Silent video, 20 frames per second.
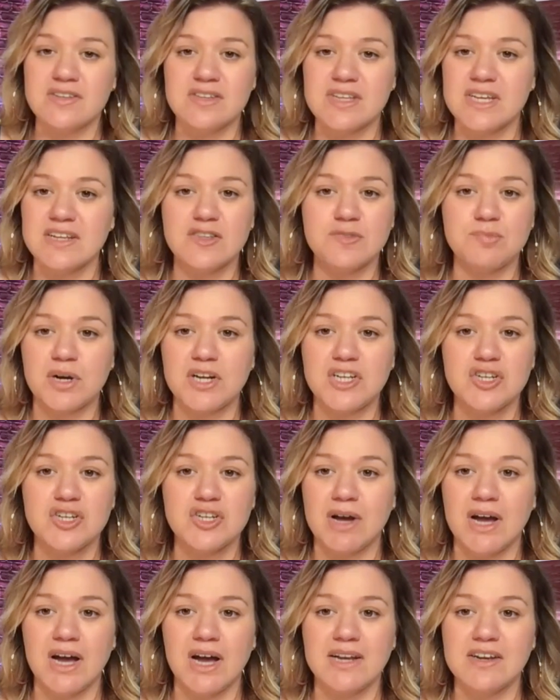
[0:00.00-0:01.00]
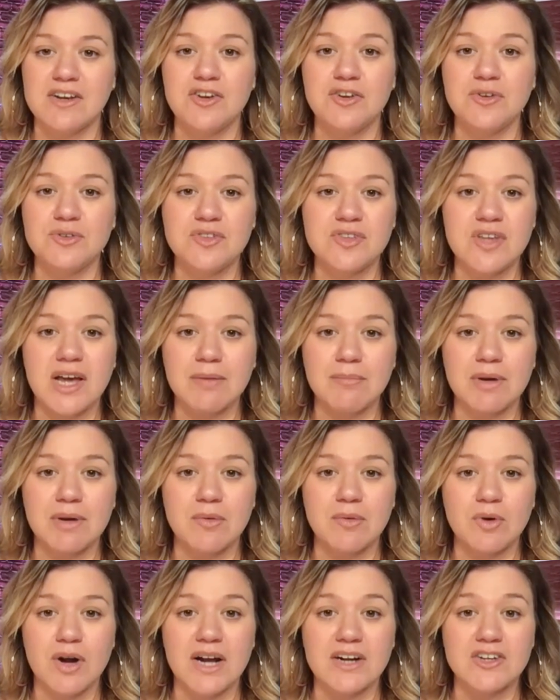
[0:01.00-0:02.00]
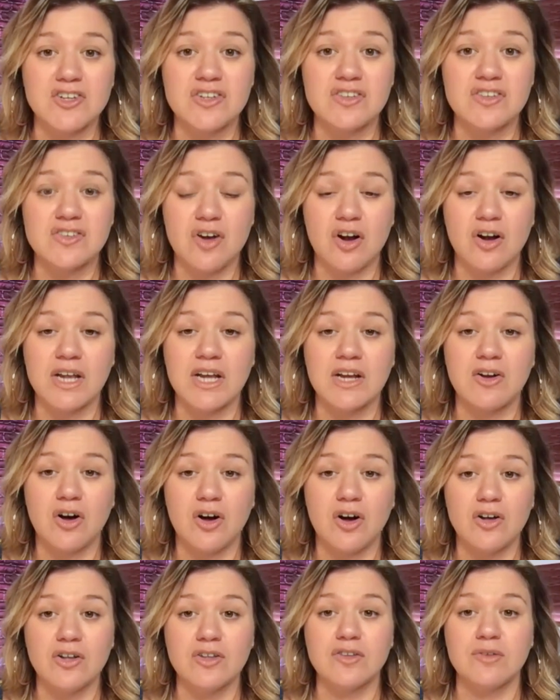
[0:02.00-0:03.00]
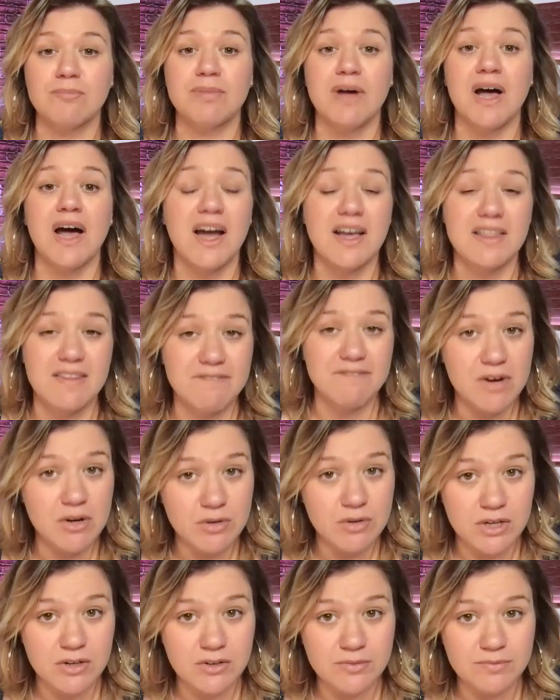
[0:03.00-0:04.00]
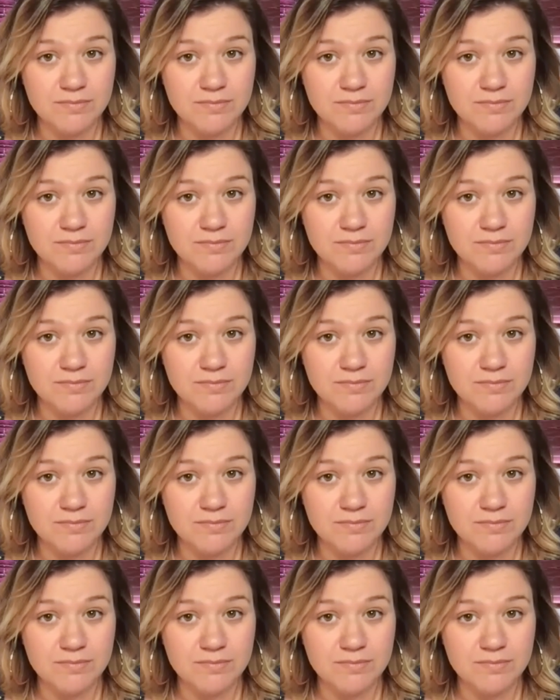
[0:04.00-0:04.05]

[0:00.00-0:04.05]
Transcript: the inspiration behind a new segment we're actually starting called Behind the Photo.